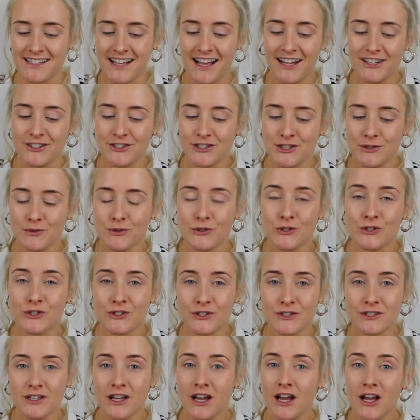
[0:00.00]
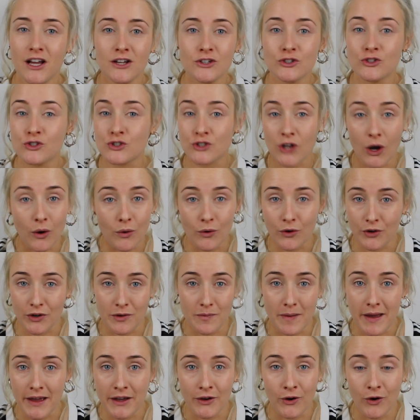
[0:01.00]
and she was so good
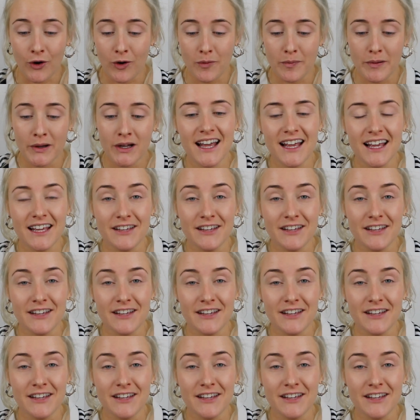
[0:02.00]
at makeup.